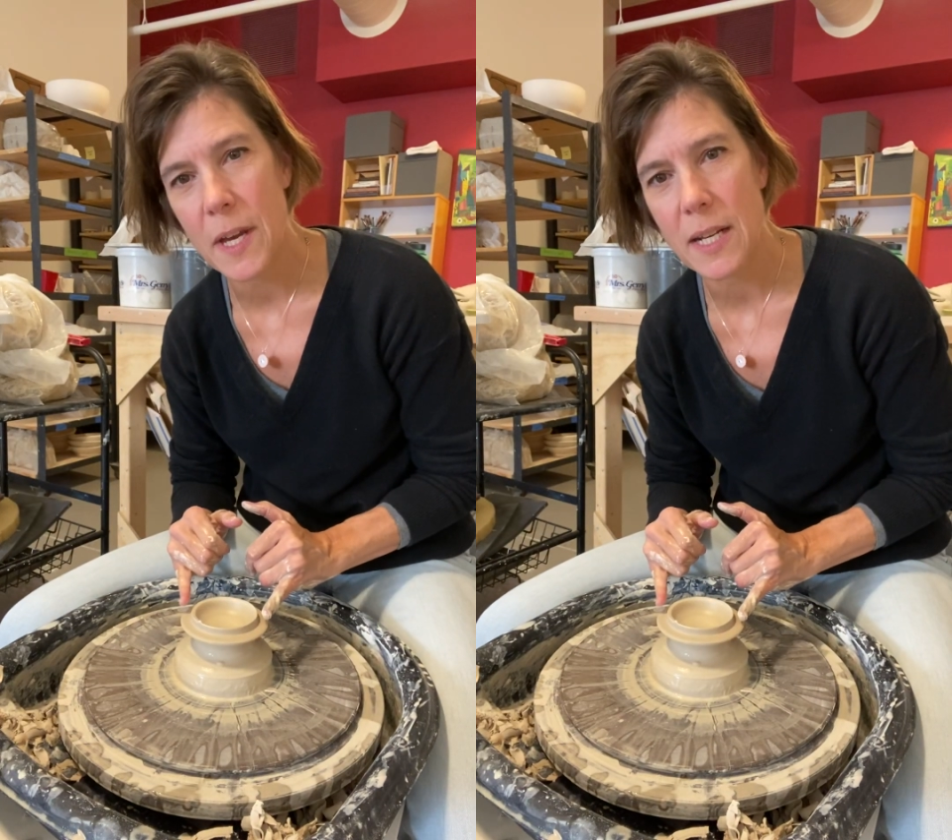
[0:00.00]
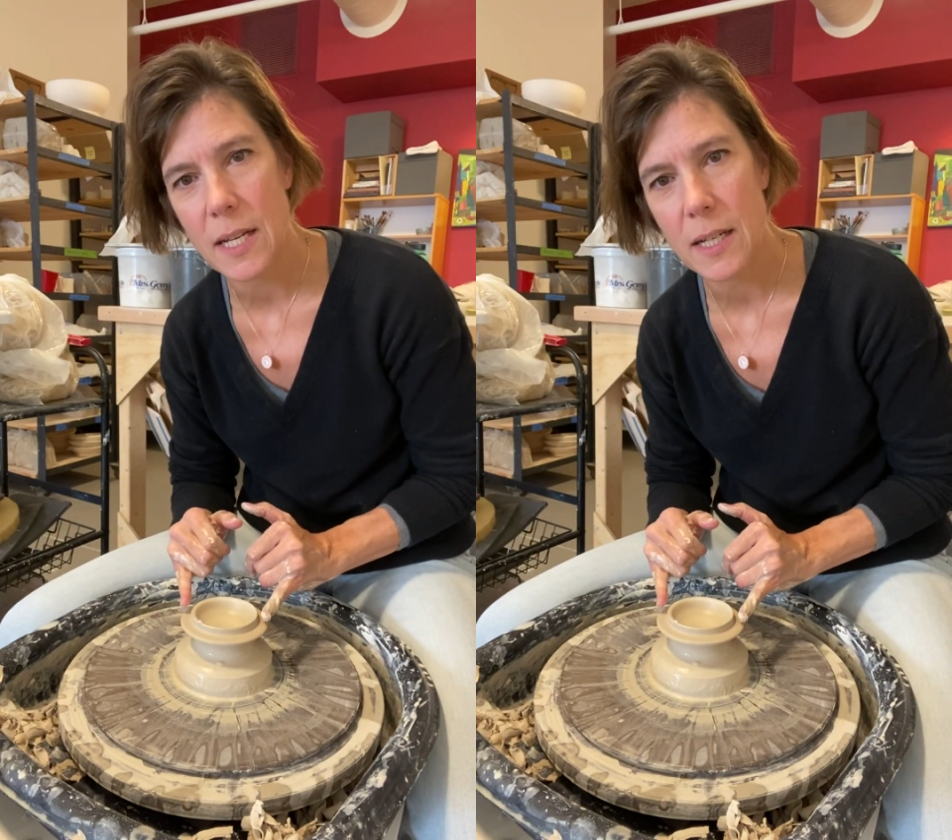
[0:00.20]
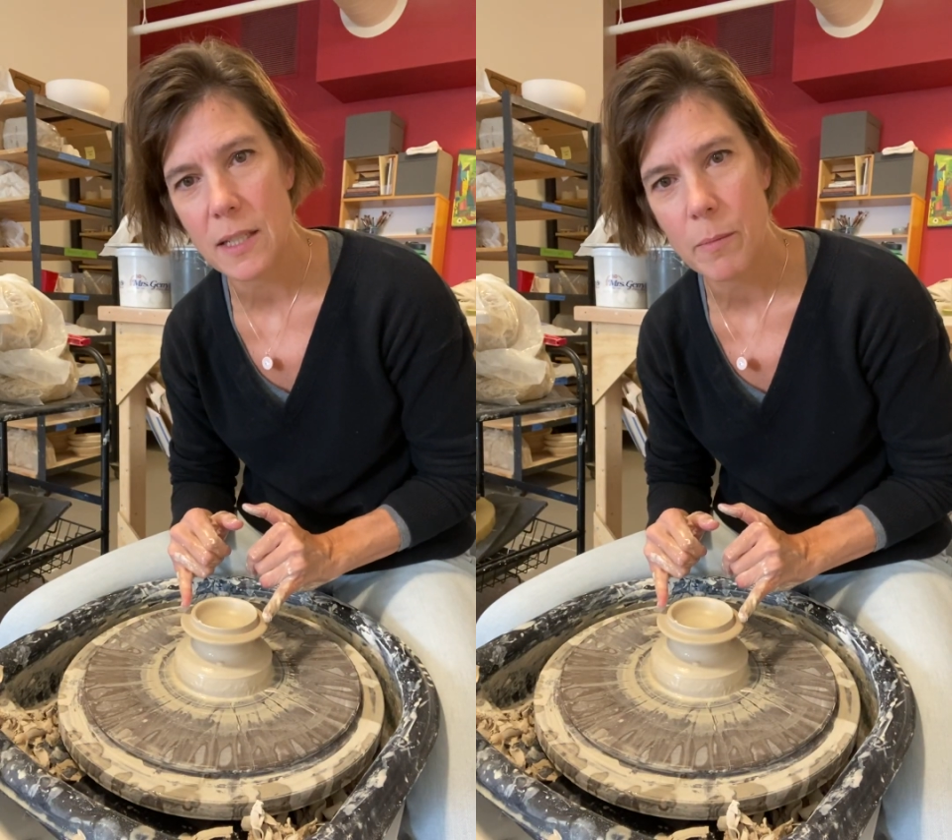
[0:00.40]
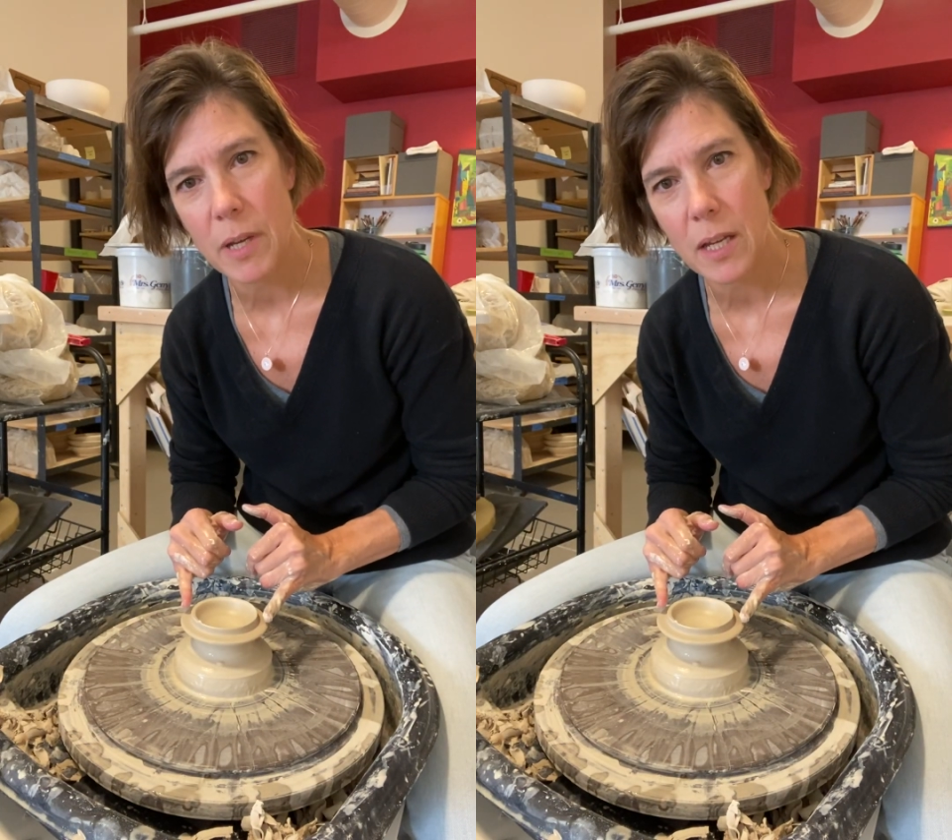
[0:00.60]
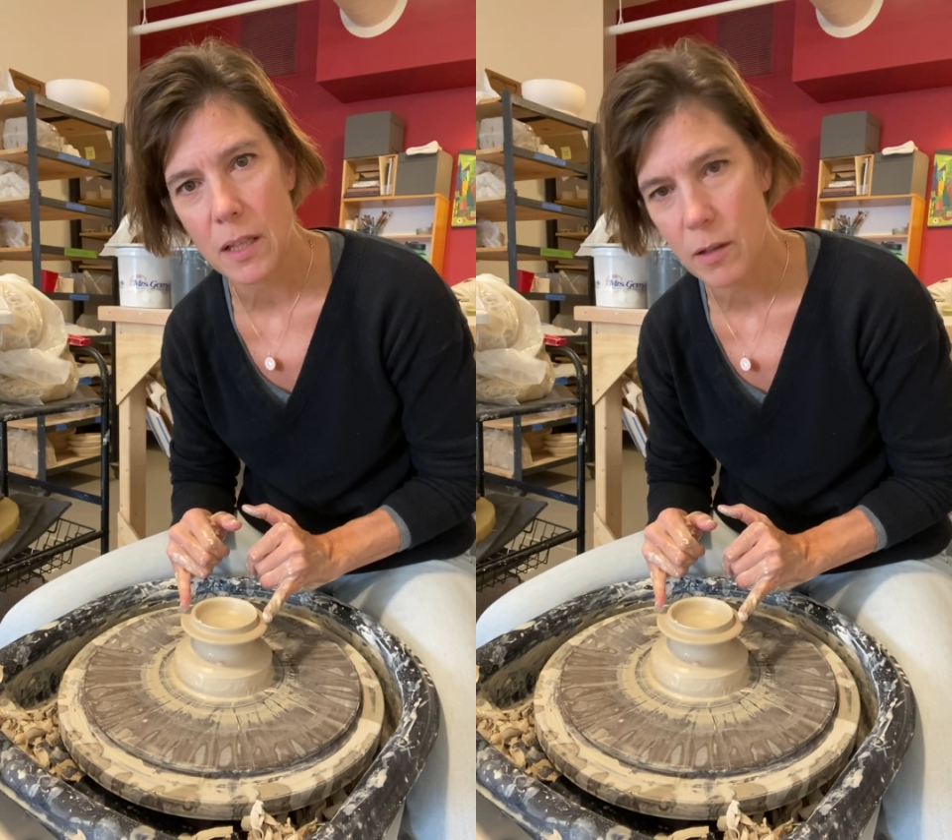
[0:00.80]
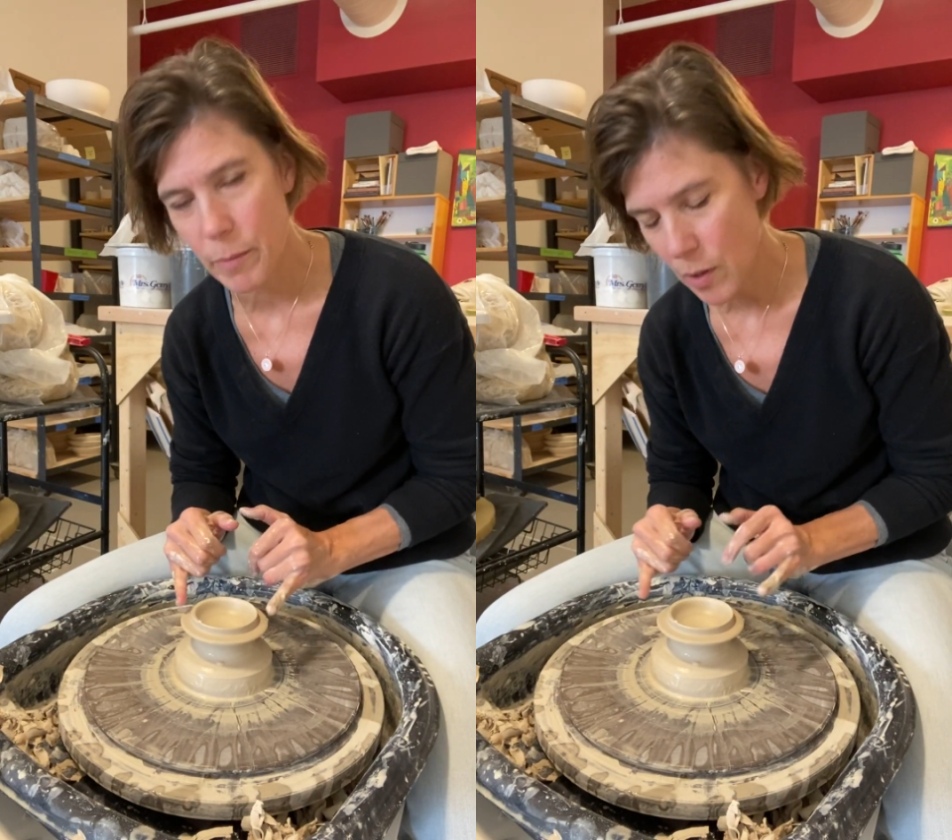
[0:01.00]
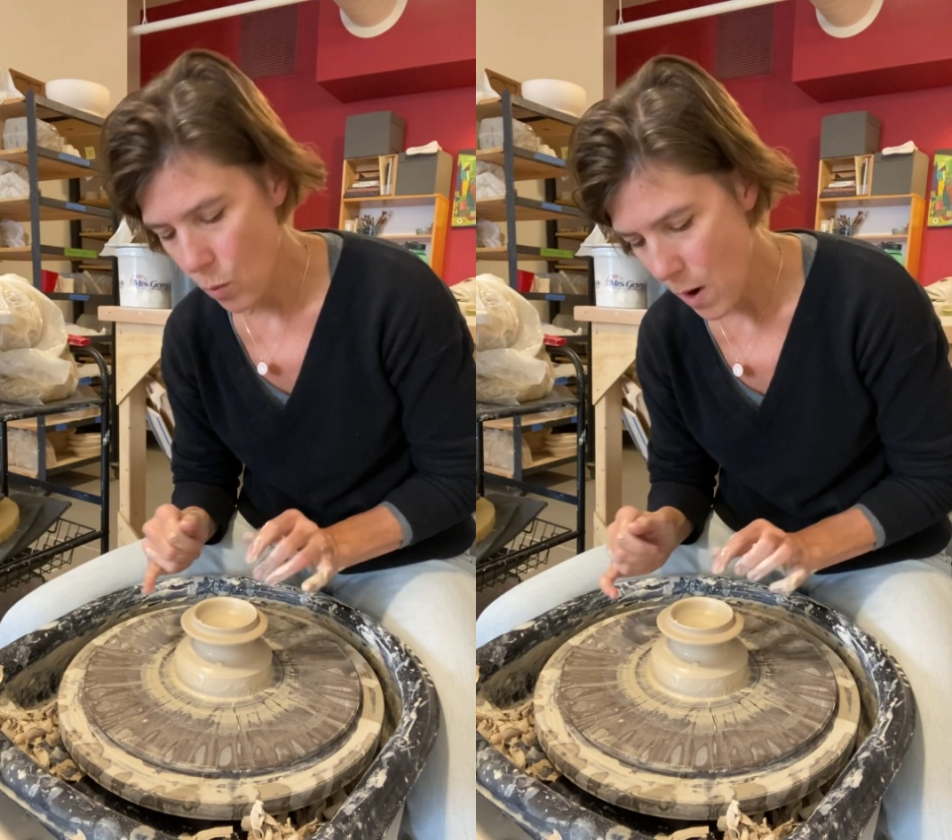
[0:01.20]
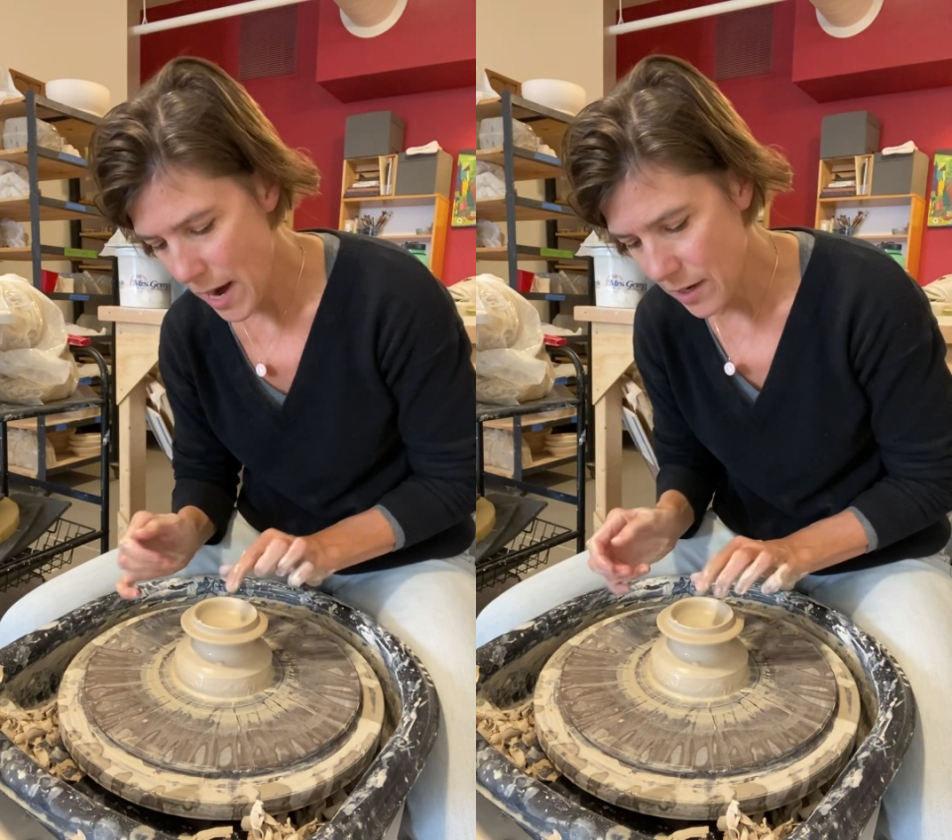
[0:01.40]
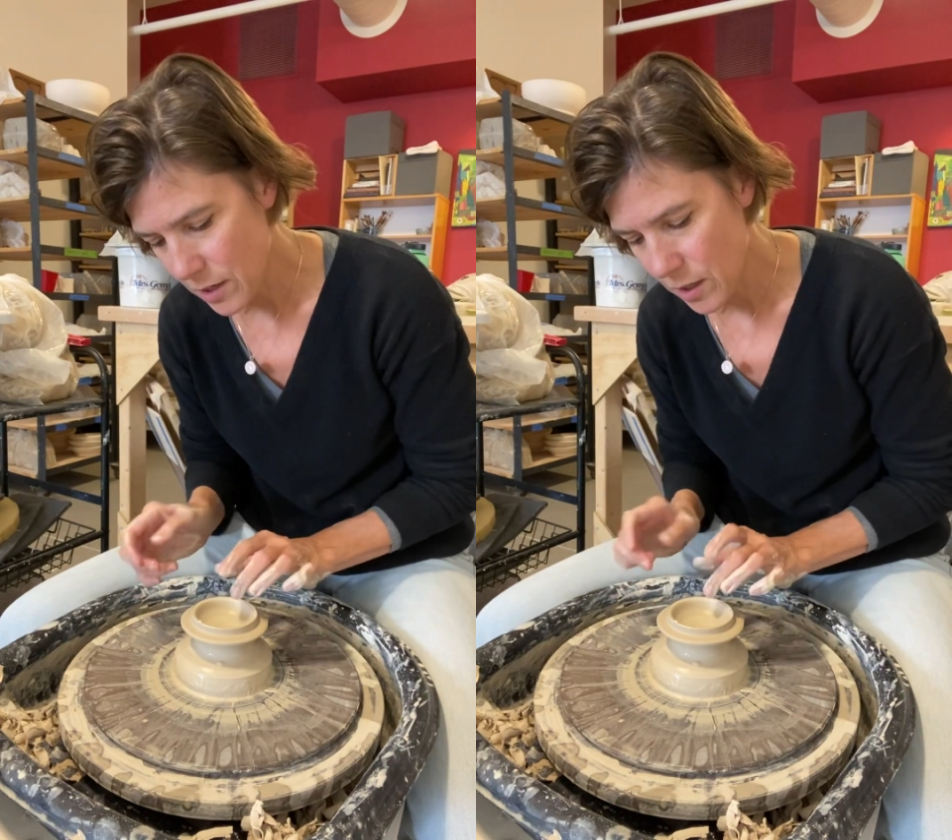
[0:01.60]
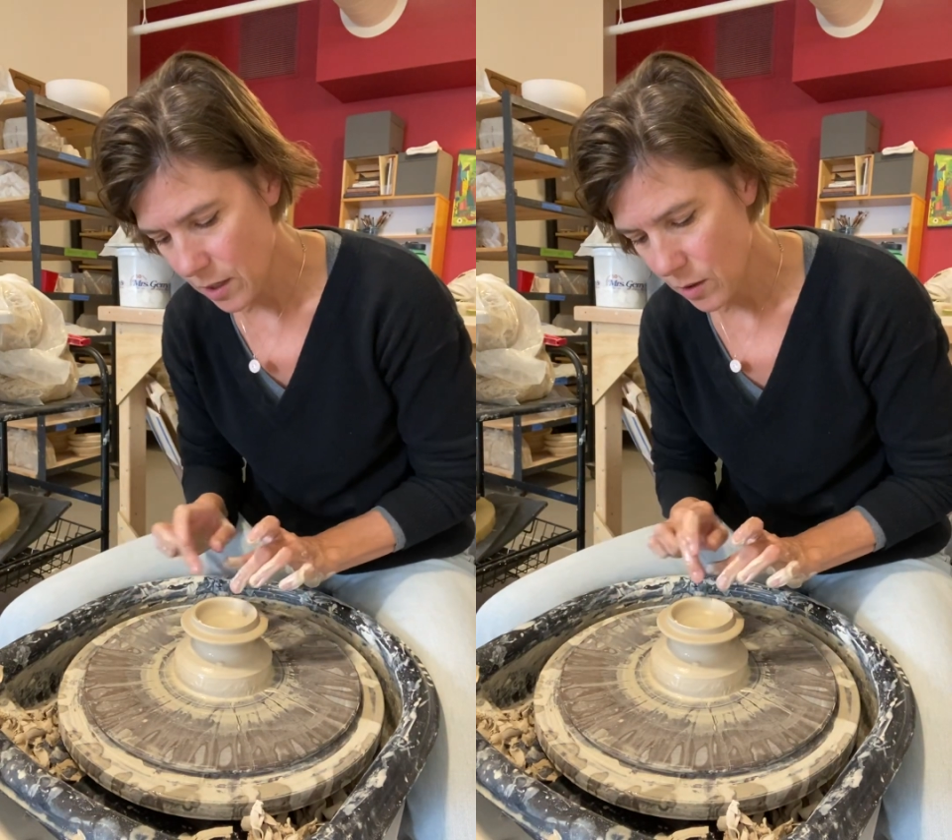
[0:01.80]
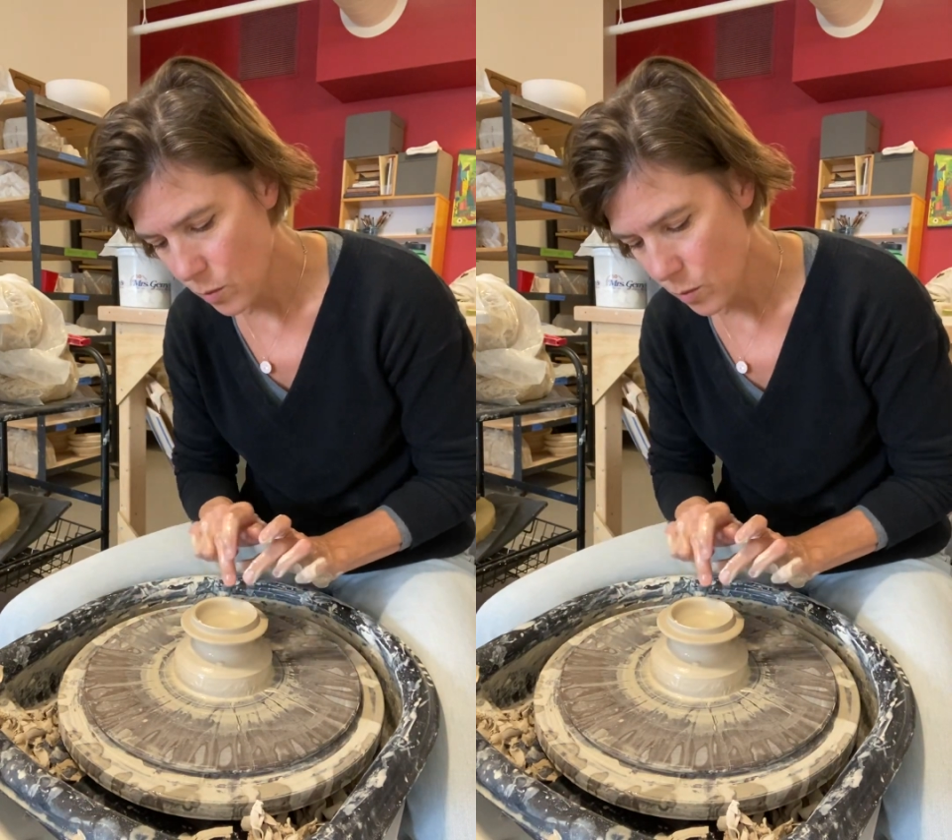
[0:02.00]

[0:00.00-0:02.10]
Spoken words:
I need it to be a little bit wider.